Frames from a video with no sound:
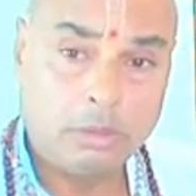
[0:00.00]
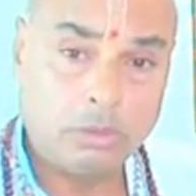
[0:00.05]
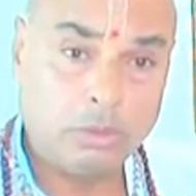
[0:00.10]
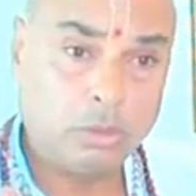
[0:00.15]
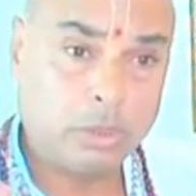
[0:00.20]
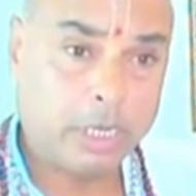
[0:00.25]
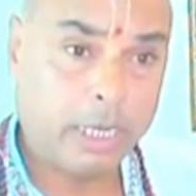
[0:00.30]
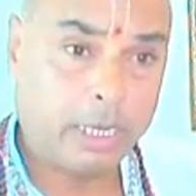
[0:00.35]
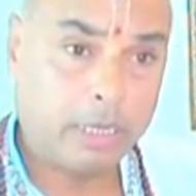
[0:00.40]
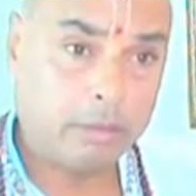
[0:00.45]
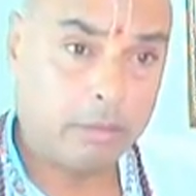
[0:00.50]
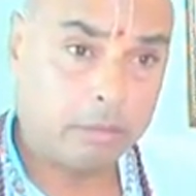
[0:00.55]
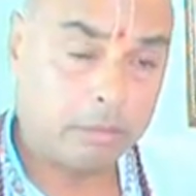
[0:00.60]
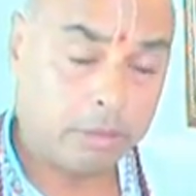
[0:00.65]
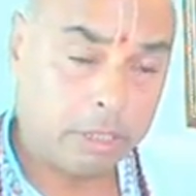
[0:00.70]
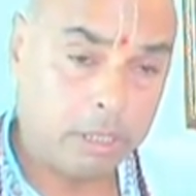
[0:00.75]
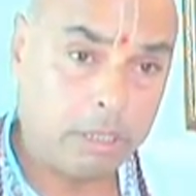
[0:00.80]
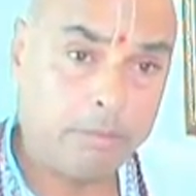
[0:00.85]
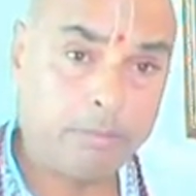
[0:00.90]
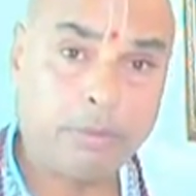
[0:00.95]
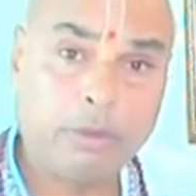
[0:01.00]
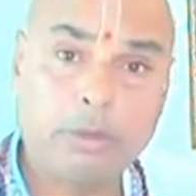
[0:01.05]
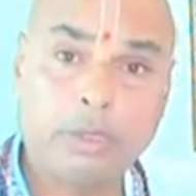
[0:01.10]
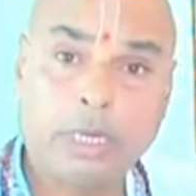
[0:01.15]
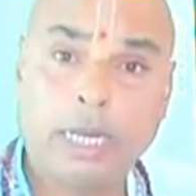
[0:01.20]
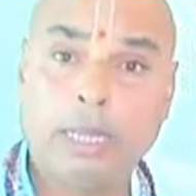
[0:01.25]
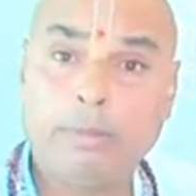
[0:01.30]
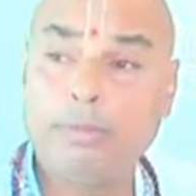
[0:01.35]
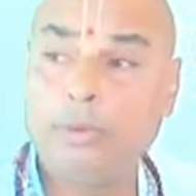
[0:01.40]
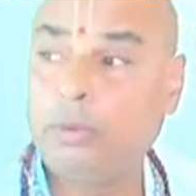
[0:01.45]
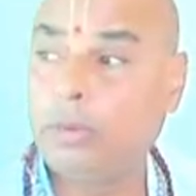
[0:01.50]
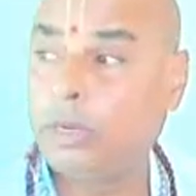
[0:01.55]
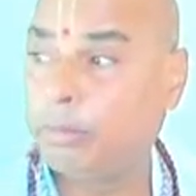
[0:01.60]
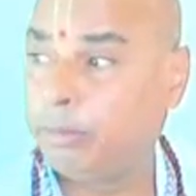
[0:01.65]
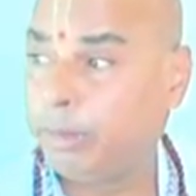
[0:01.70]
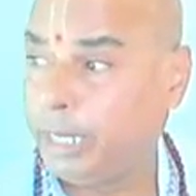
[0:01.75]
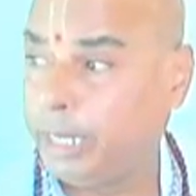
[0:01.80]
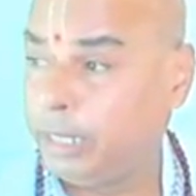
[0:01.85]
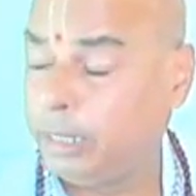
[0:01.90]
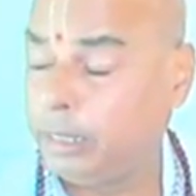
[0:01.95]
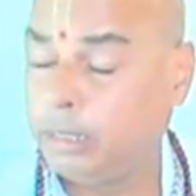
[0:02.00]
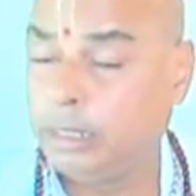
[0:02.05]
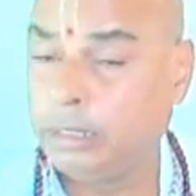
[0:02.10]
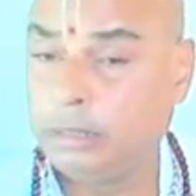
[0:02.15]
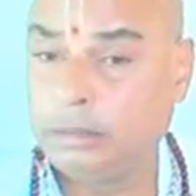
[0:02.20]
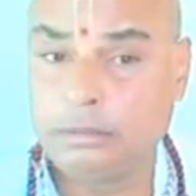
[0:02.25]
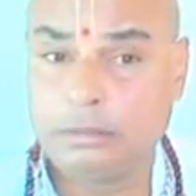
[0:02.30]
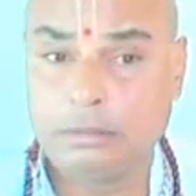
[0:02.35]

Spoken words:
you can reprogram your mind